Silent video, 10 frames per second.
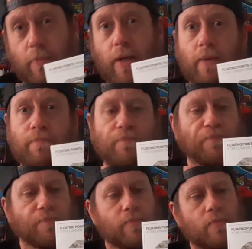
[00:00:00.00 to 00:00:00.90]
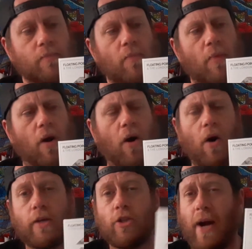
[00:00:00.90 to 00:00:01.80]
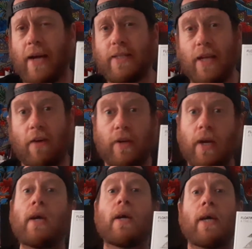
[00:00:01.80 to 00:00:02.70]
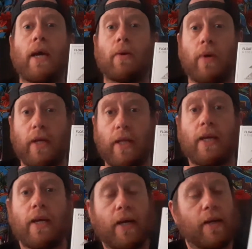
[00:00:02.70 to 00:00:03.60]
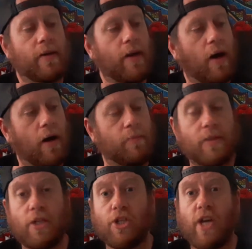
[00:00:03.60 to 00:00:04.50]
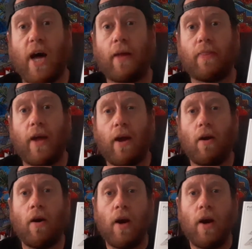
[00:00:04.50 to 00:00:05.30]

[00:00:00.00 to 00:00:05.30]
in on track 7 and really get to shine there,